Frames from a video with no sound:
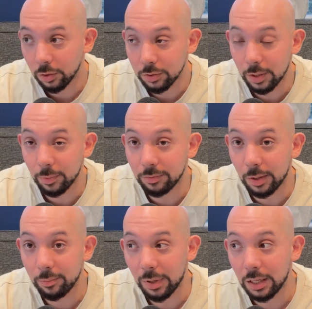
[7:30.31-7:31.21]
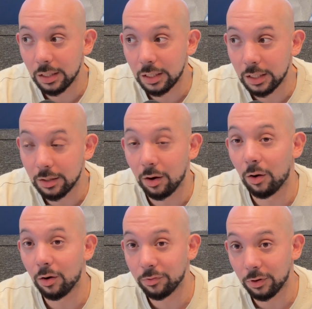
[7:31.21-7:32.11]
Some of them may need
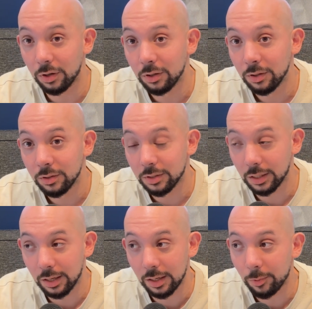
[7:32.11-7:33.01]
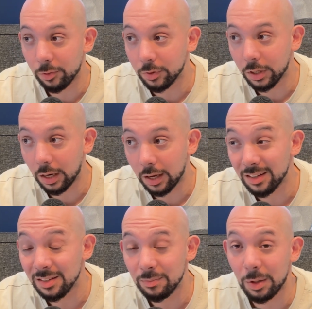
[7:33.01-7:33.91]
an offer to get them over the line.